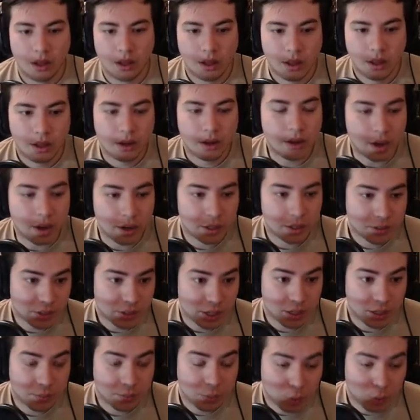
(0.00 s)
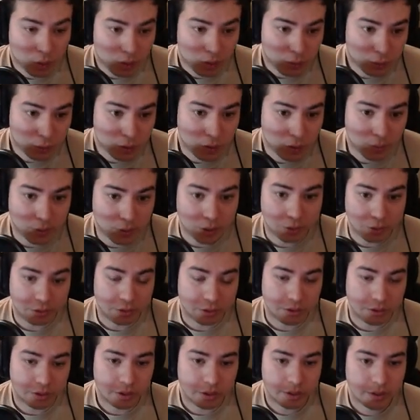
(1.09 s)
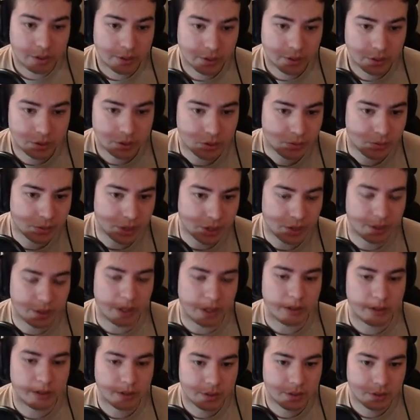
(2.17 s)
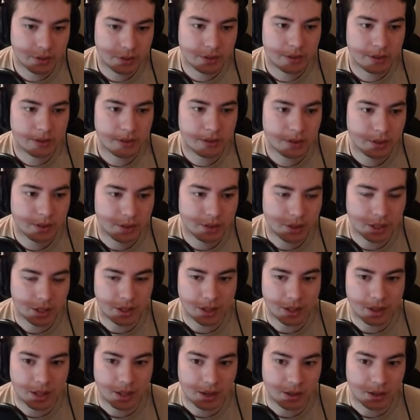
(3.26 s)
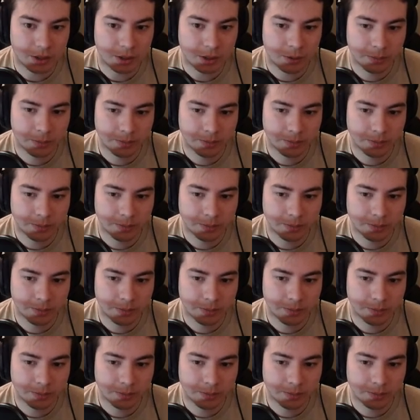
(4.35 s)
Non-exciting pull from Arthur. It kind of has that issue.